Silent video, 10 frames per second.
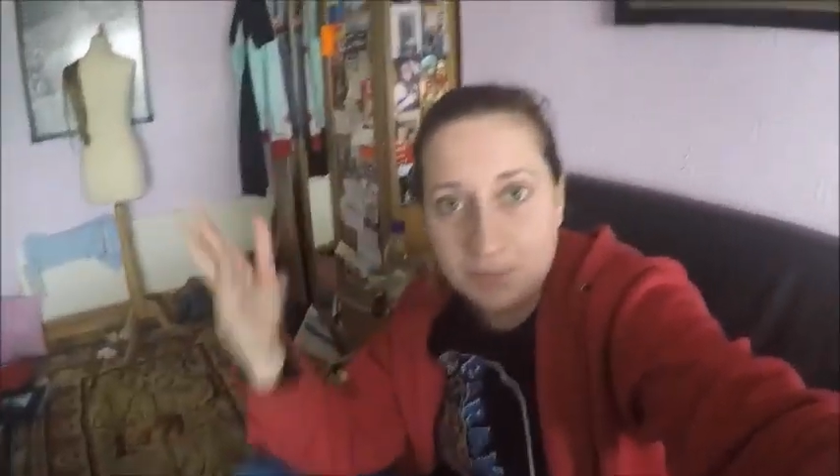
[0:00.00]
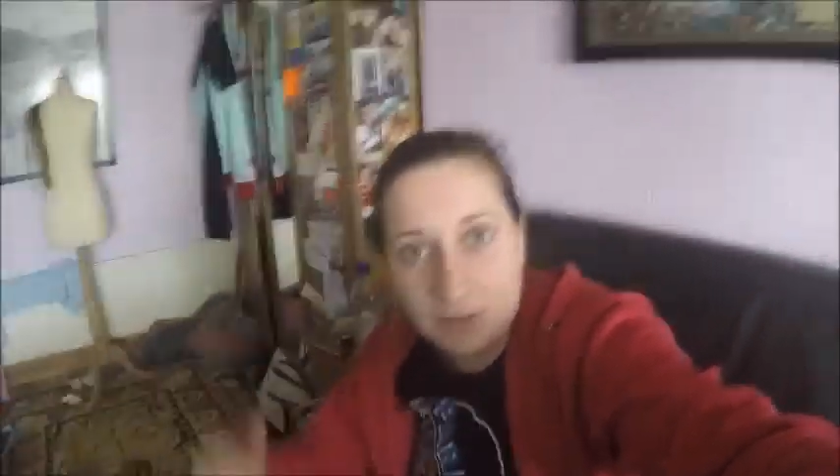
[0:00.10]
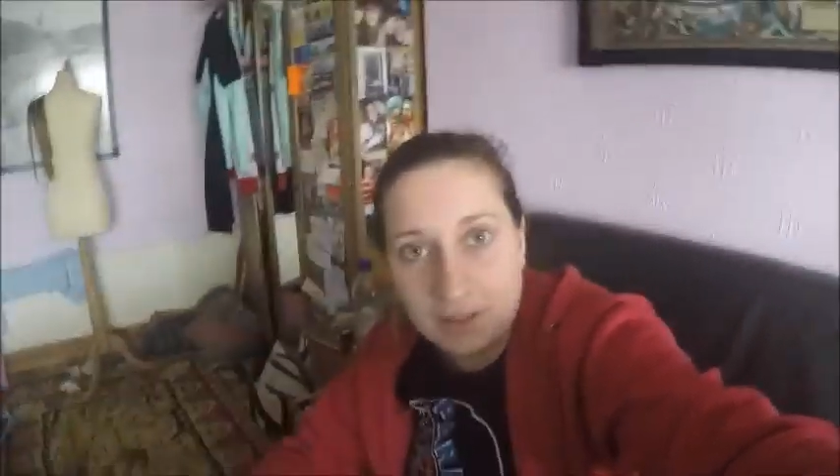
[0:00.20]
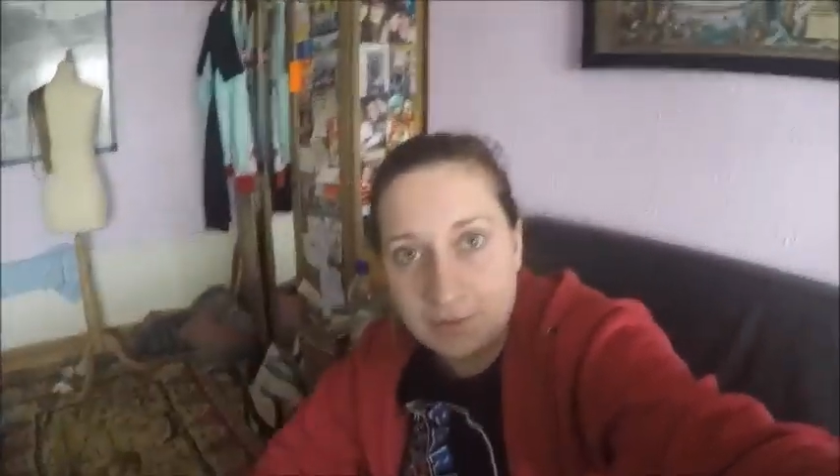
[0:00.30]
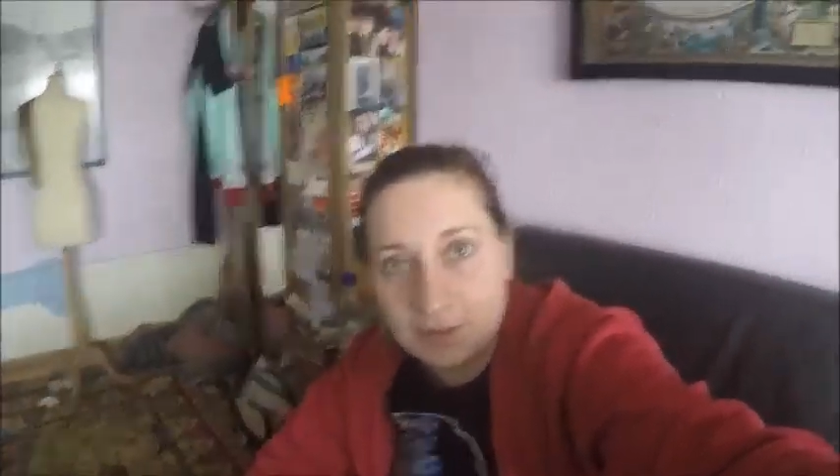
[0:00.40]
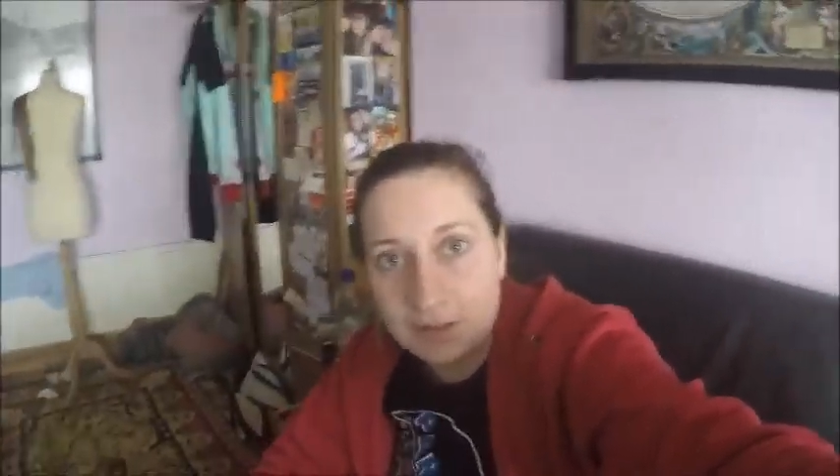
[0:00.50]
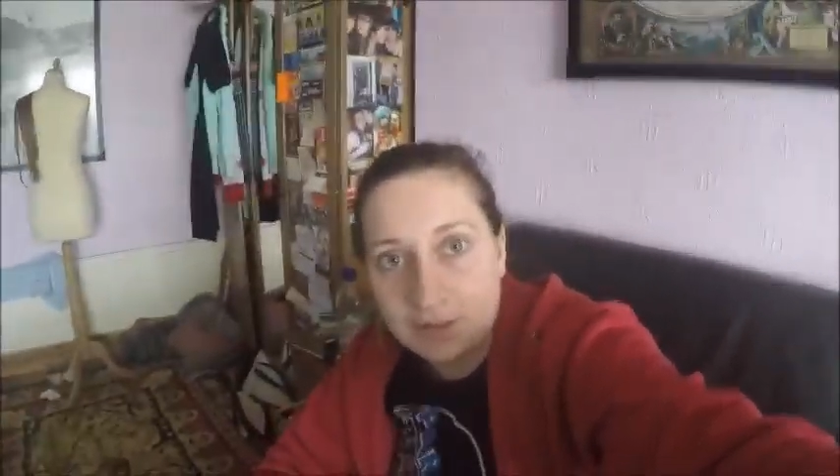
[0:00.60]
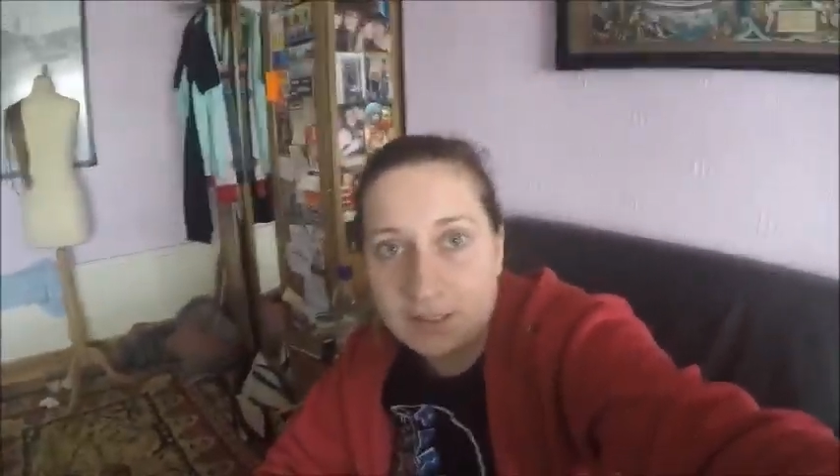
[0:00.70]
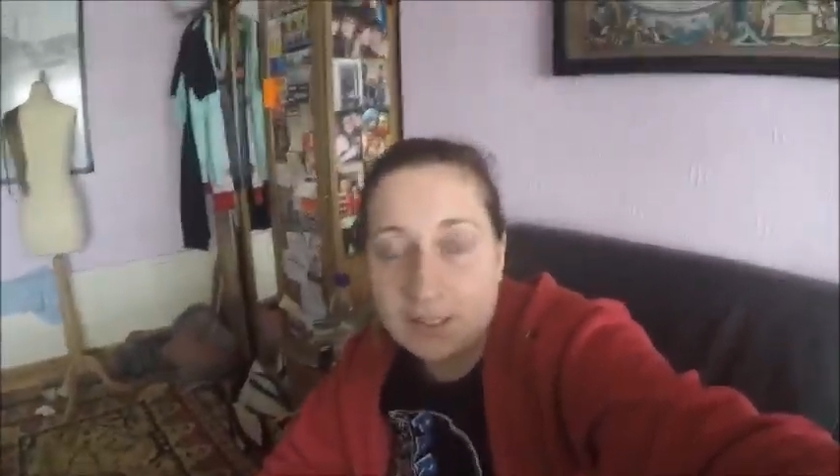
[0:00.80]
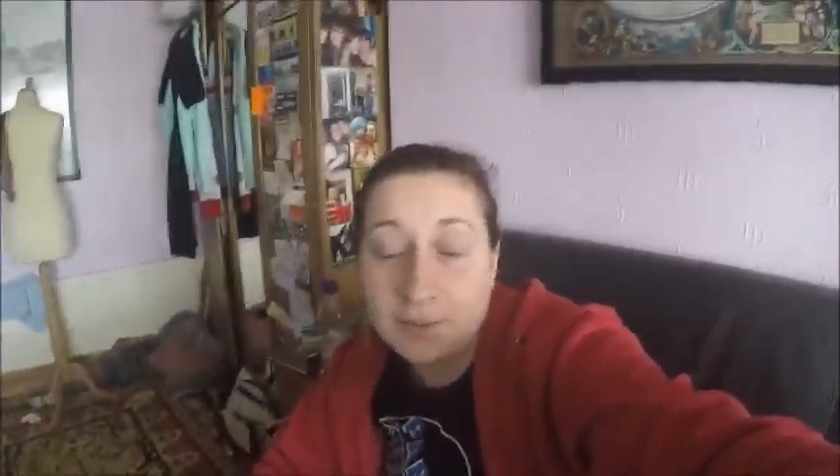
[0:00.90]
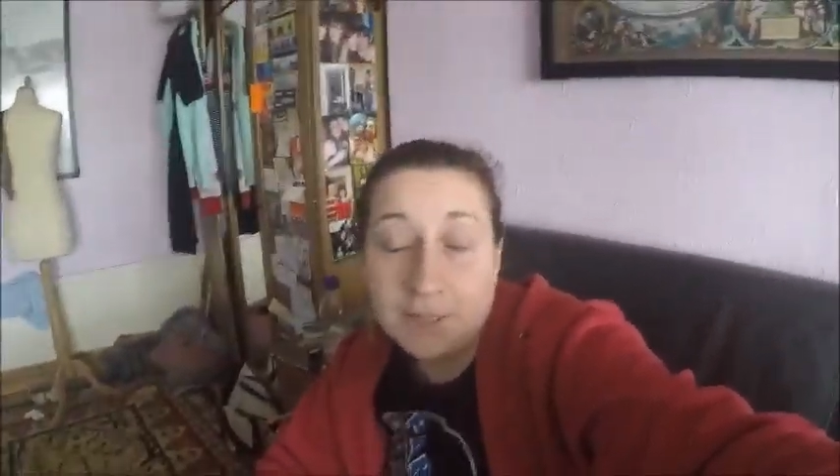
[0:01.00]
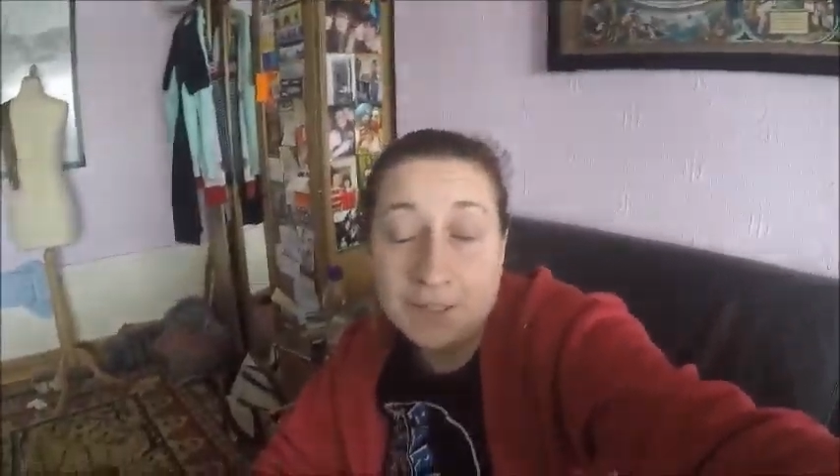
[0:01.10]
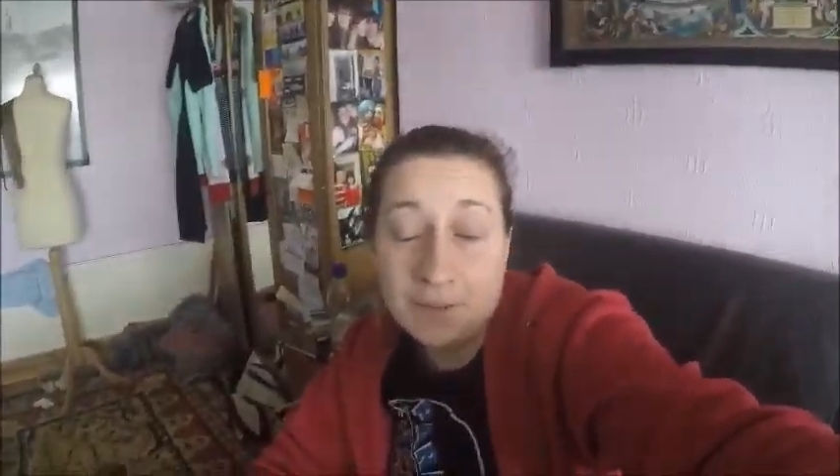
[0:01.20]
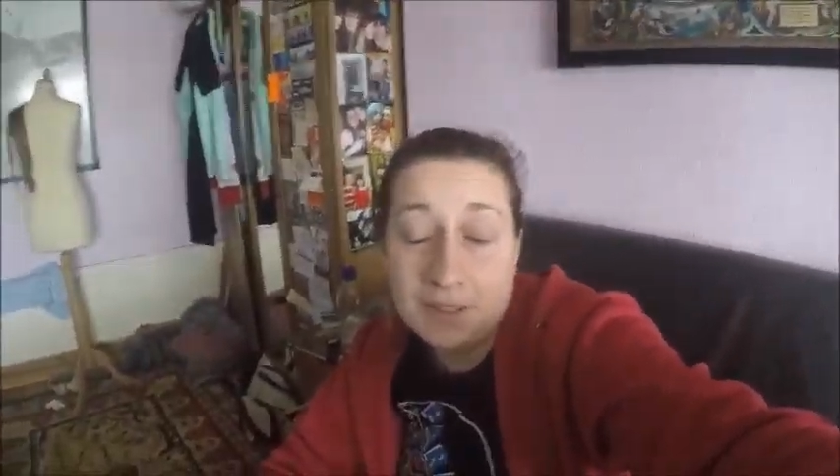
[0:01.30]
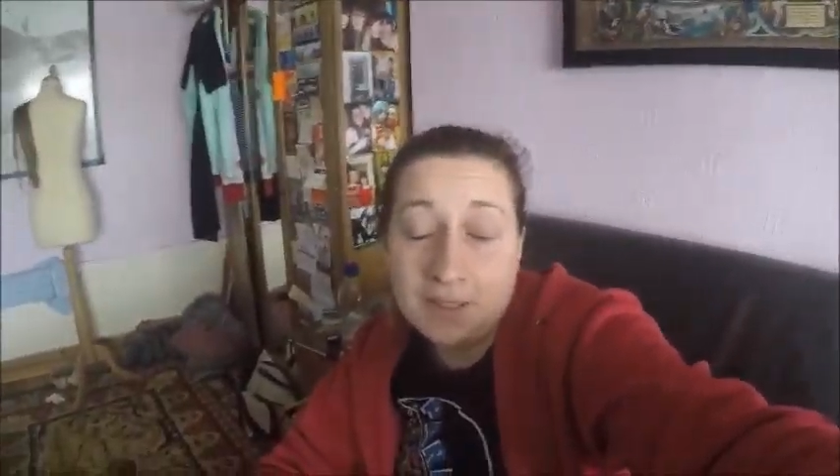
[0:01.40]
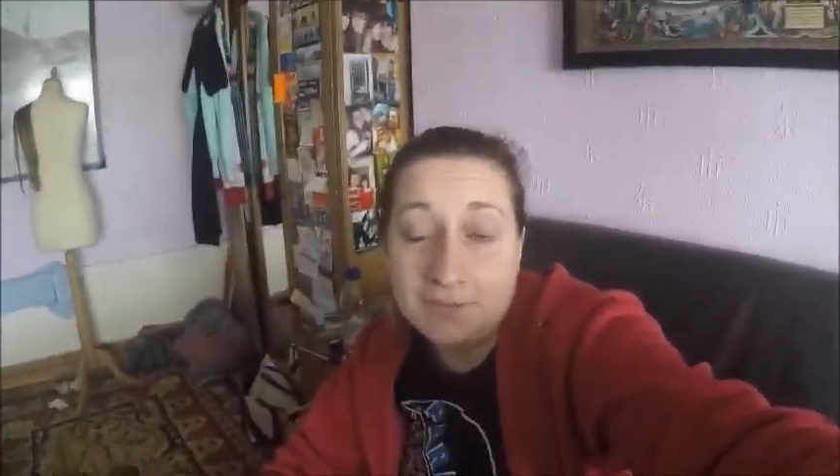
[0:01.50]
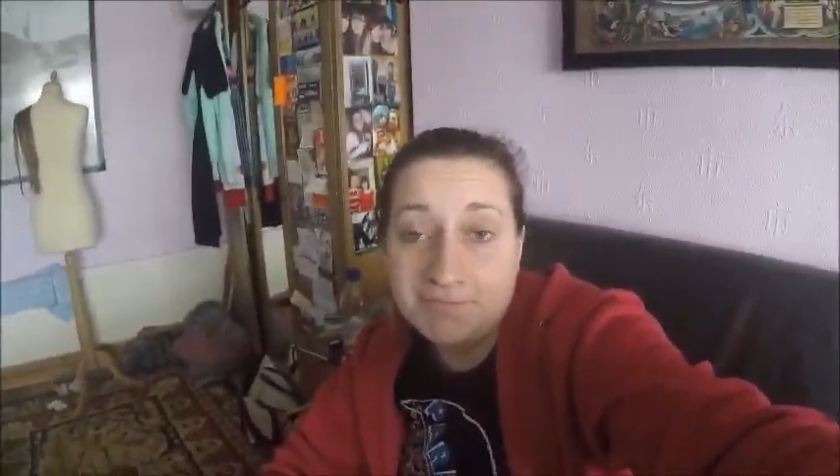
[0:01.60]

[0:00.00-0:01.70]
all having a good day where you are.